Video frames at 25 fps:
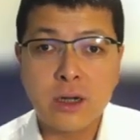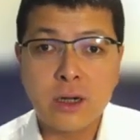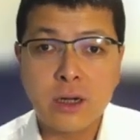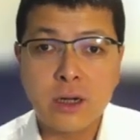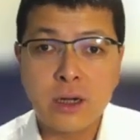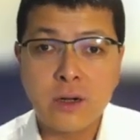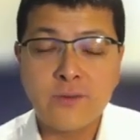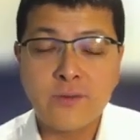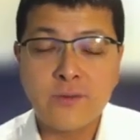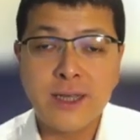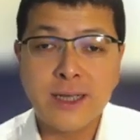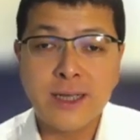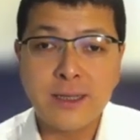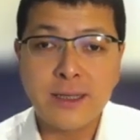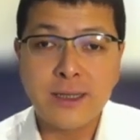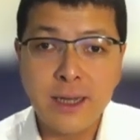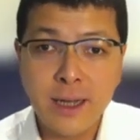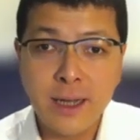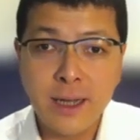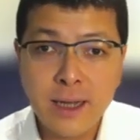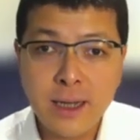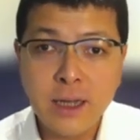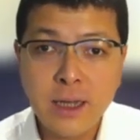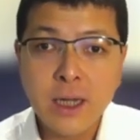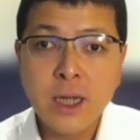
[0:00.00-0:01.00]
of the
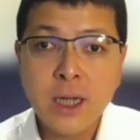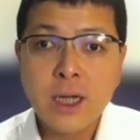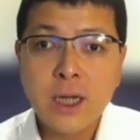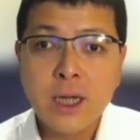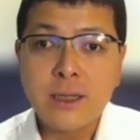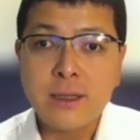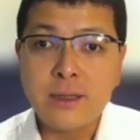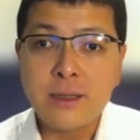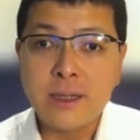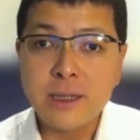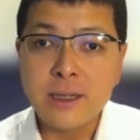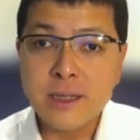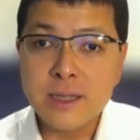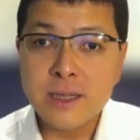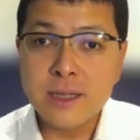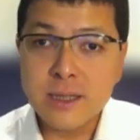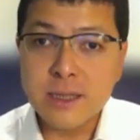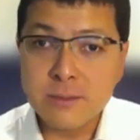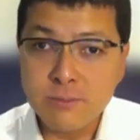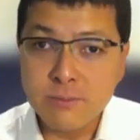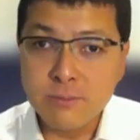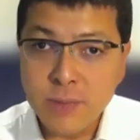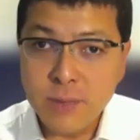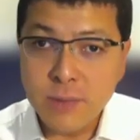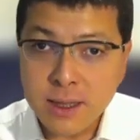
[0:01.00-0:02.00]
day
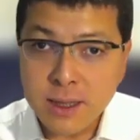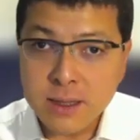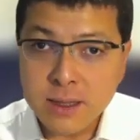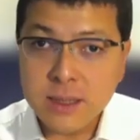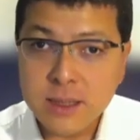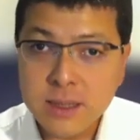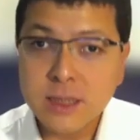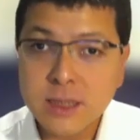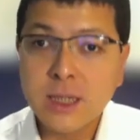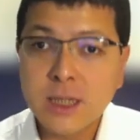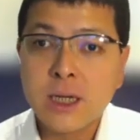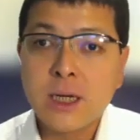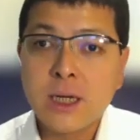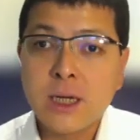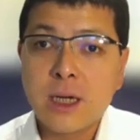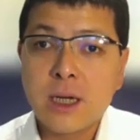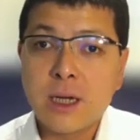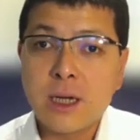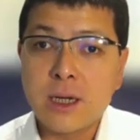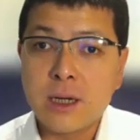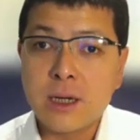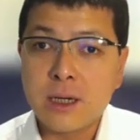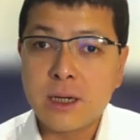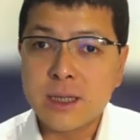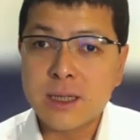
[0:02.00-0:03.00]
dismissed
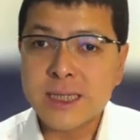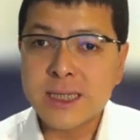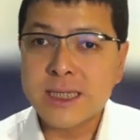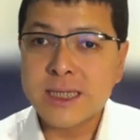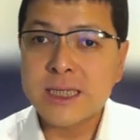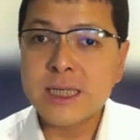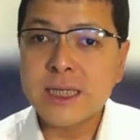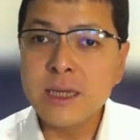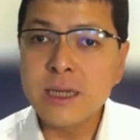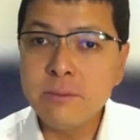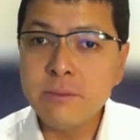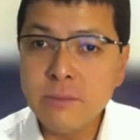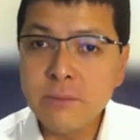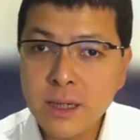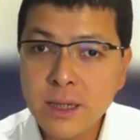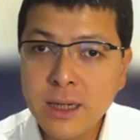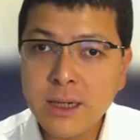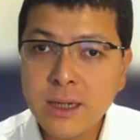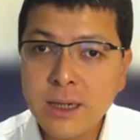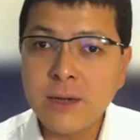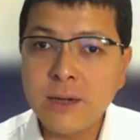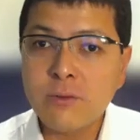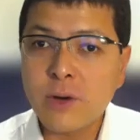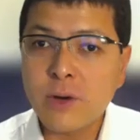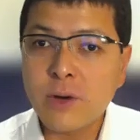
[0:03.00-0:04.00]
similarly
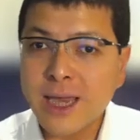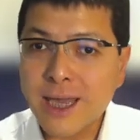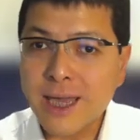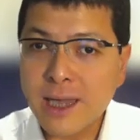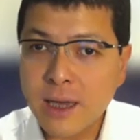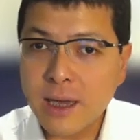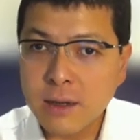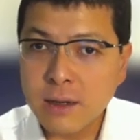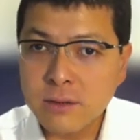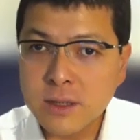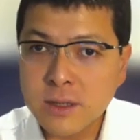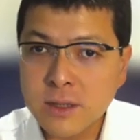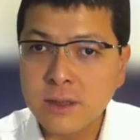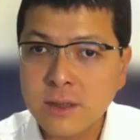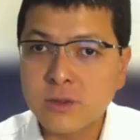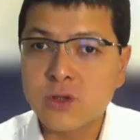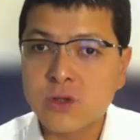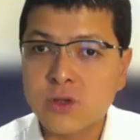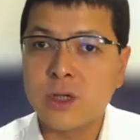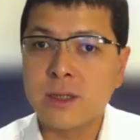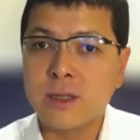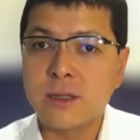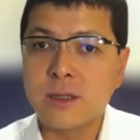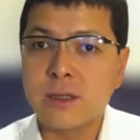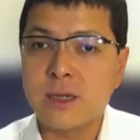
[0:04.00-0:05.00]

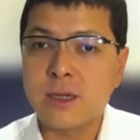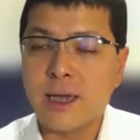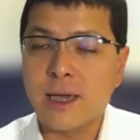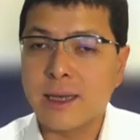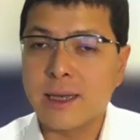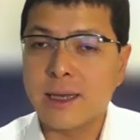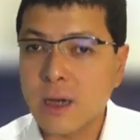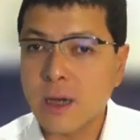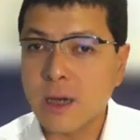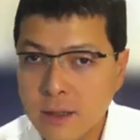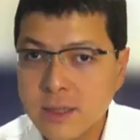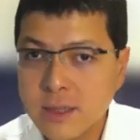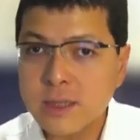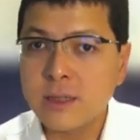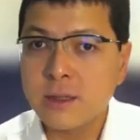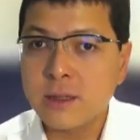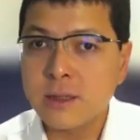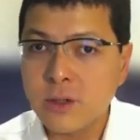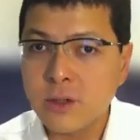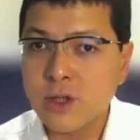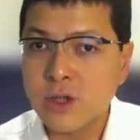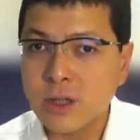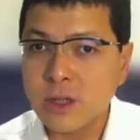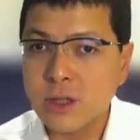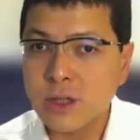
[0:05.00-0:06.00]
recalcitrant and
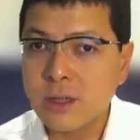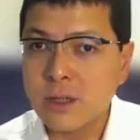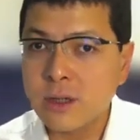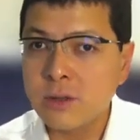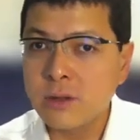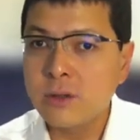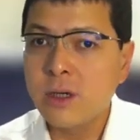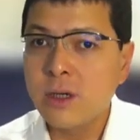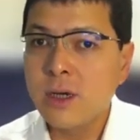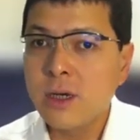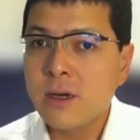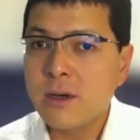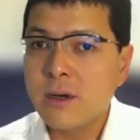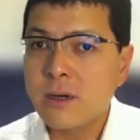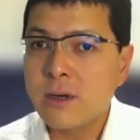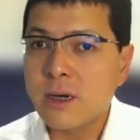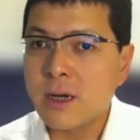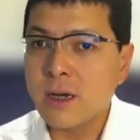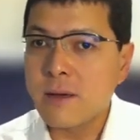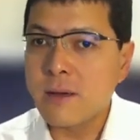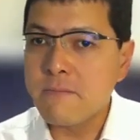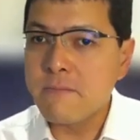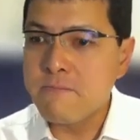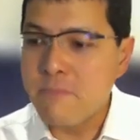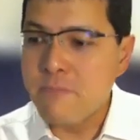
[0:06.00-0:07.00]
constitutional
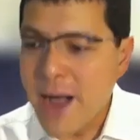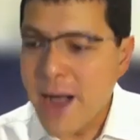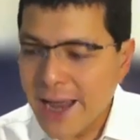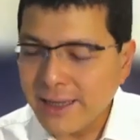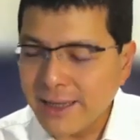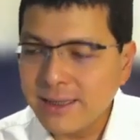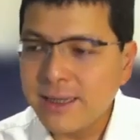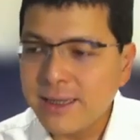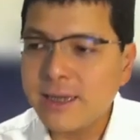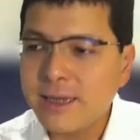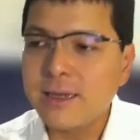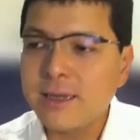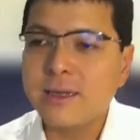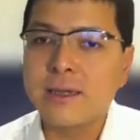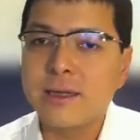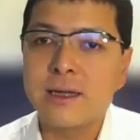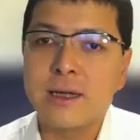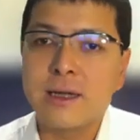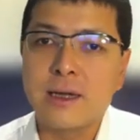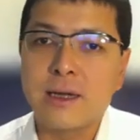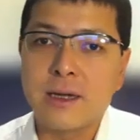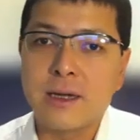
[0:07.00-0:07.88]
bending